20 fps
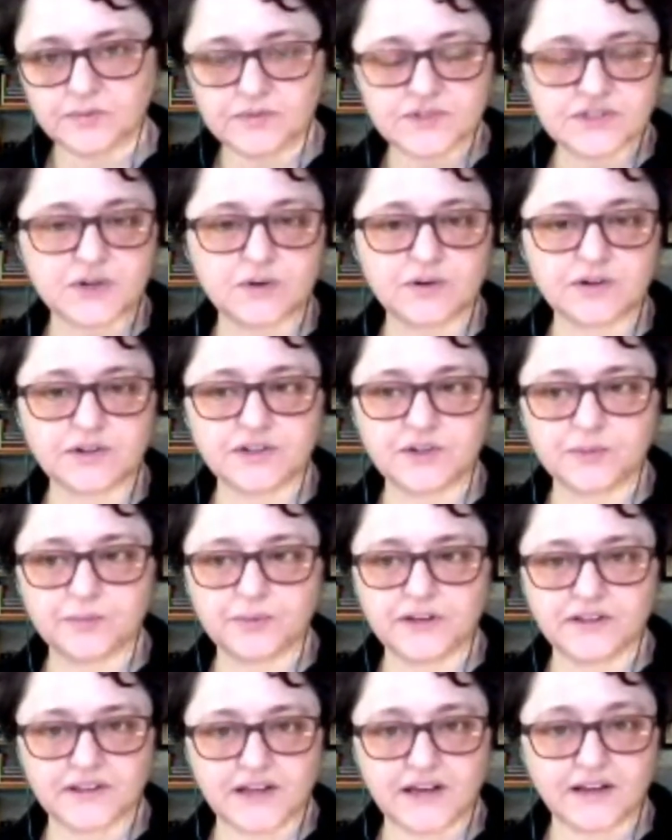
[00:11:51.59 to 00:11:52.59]
So it could
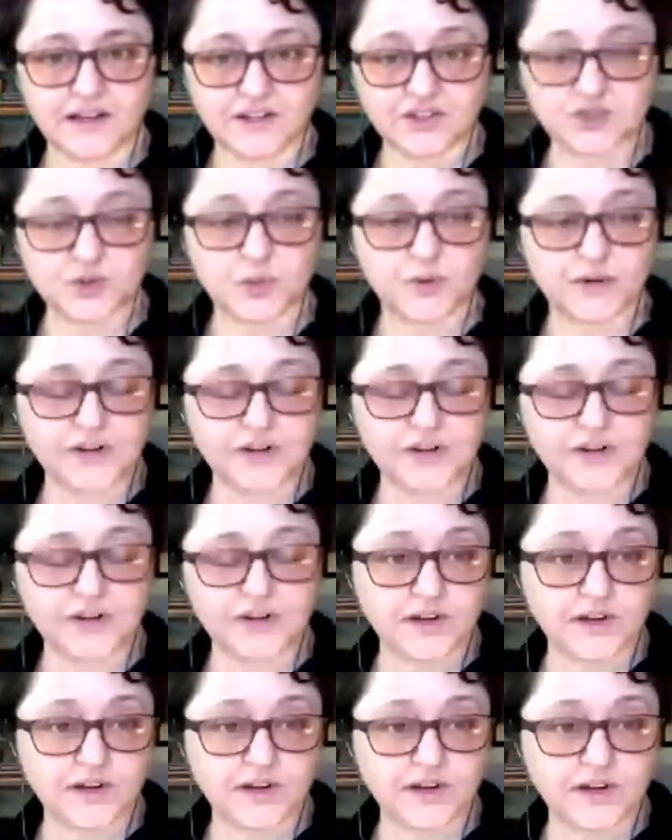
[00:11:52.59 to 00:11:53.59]
be that in
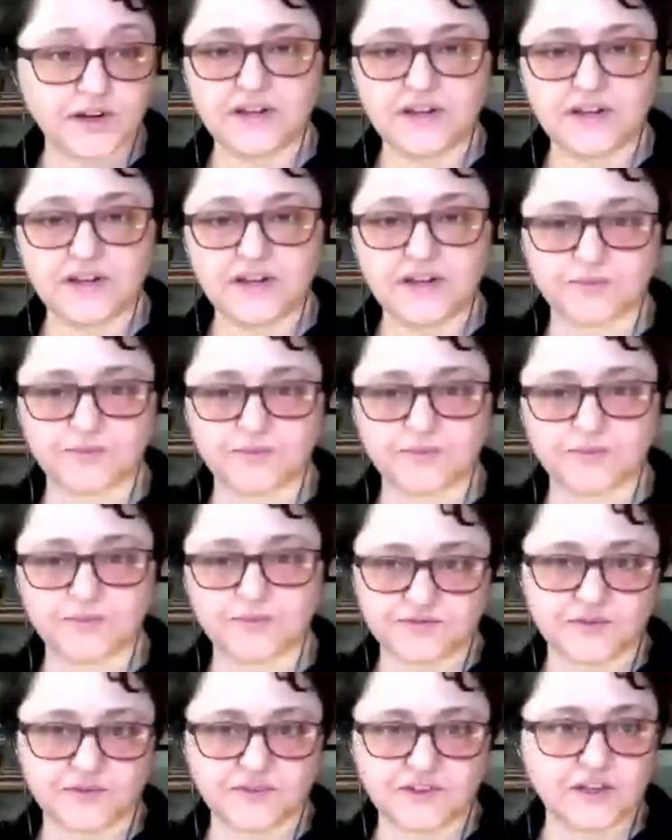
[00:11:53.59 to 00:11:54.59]
2020, you need something
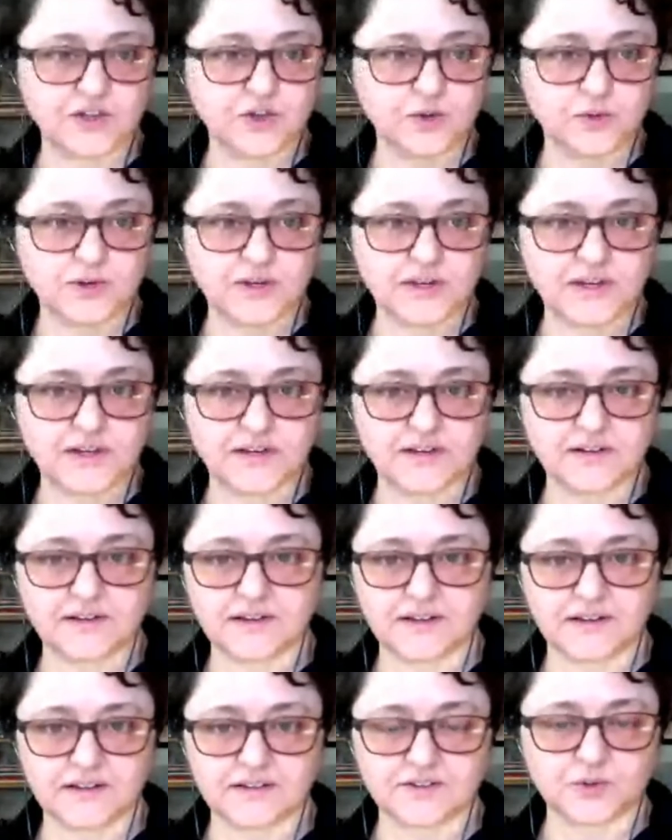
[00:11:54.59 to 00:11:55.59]
different than you needed
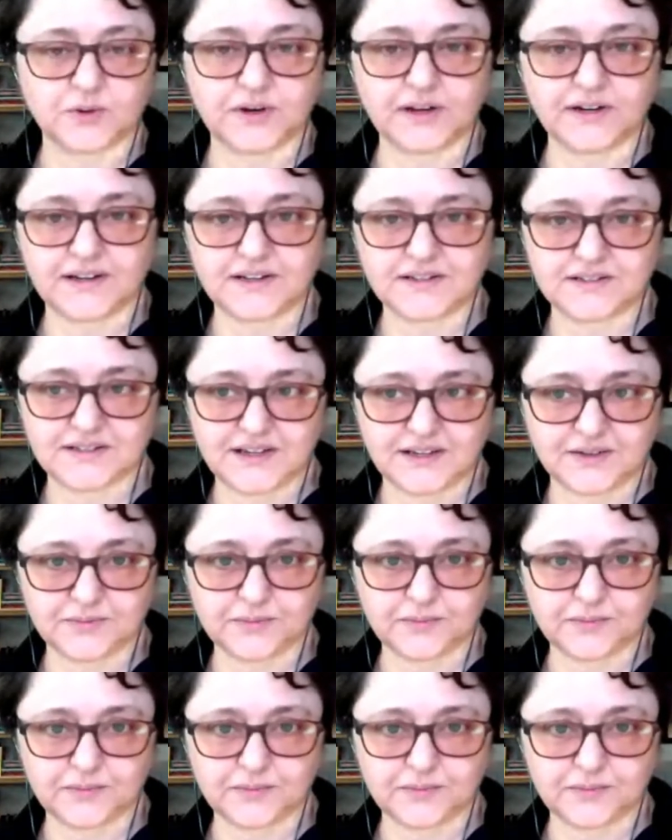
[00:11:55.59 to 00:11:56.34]
in 2019.